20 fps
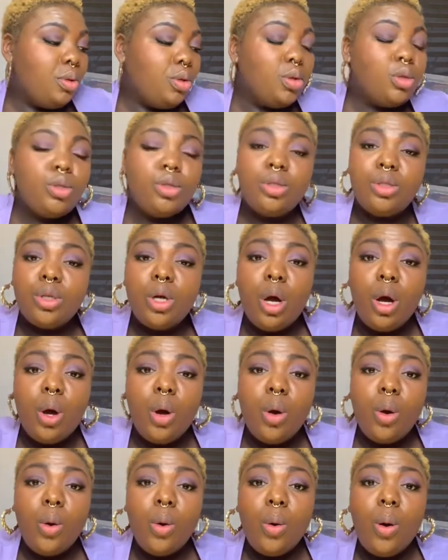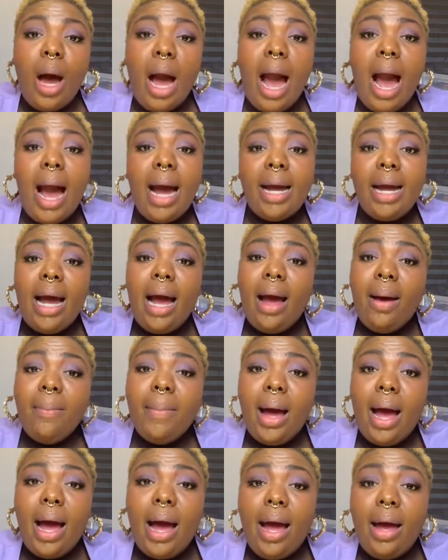So I got
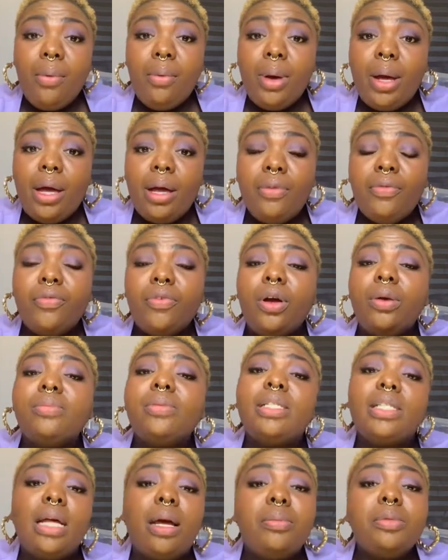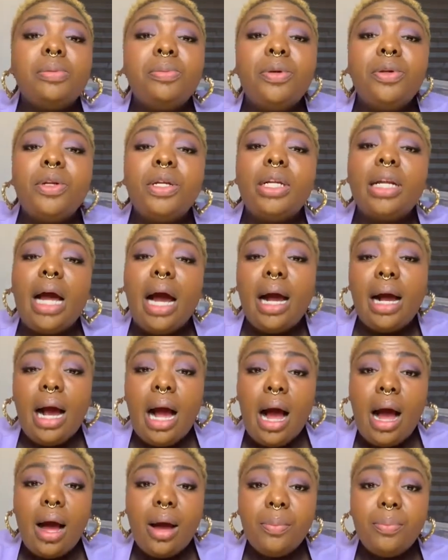my wig from
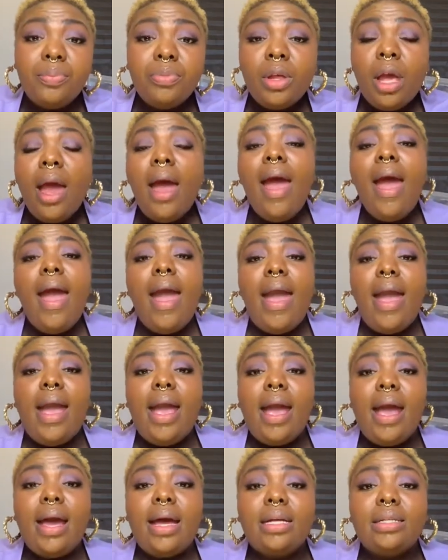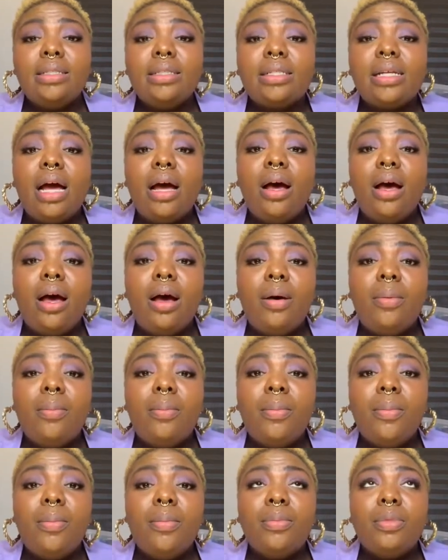samsbeauty.com, and
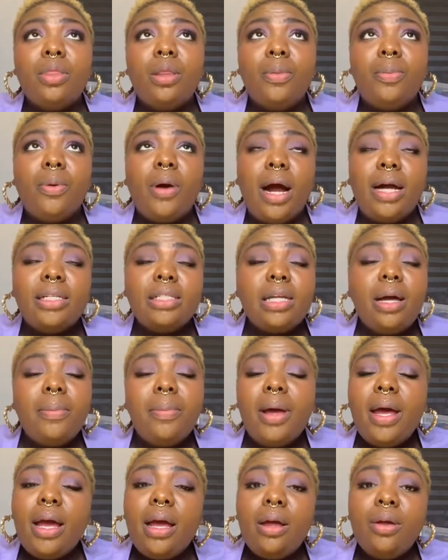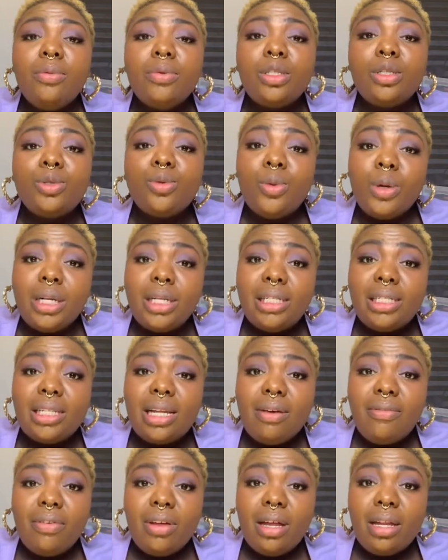the price I paid was
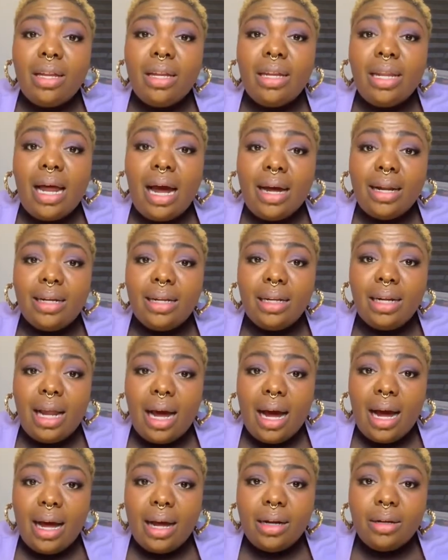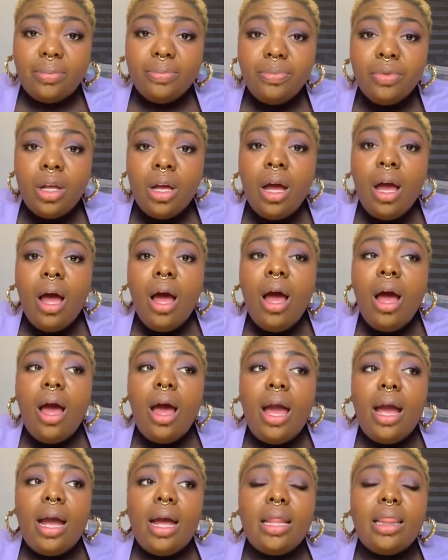$27.99.
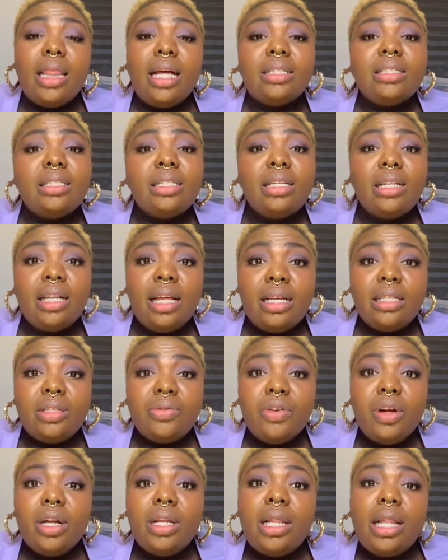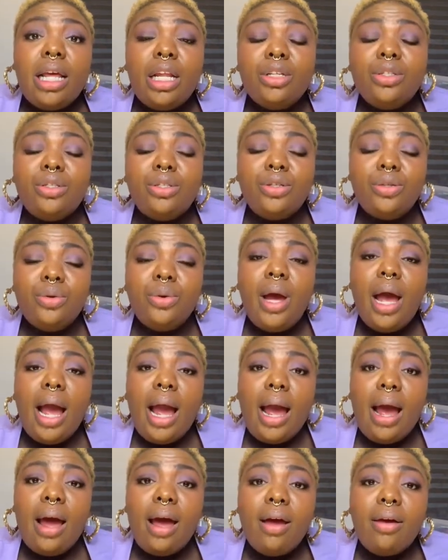And that's the lace front. They do
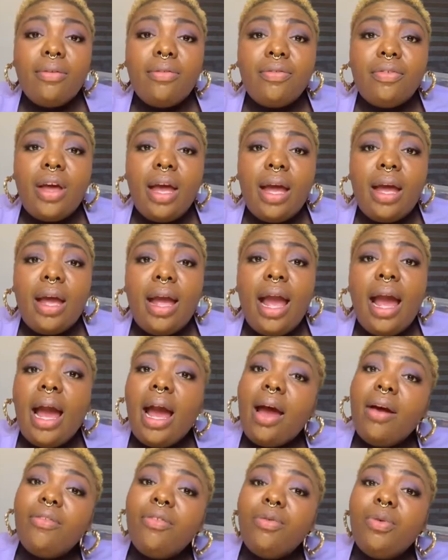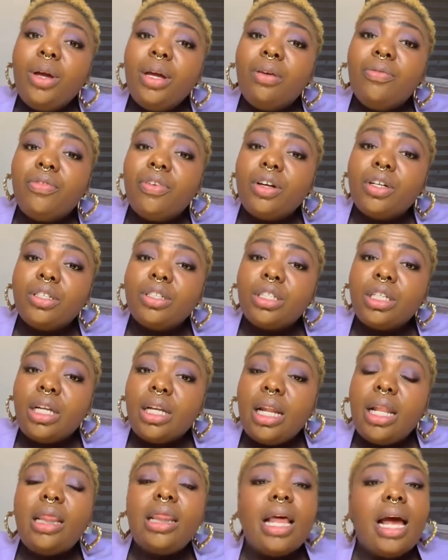have a half wig
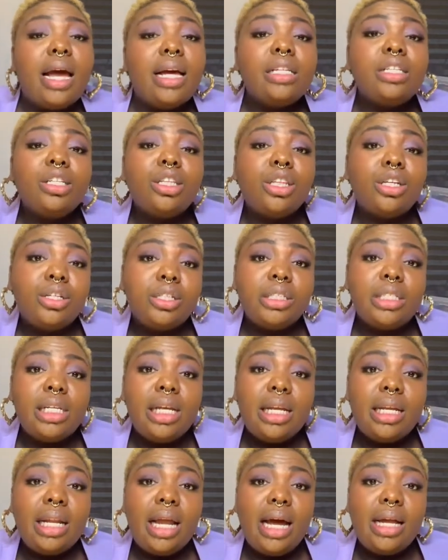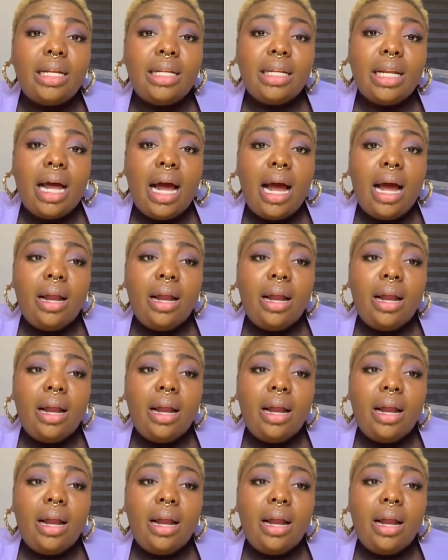version that is $13.99.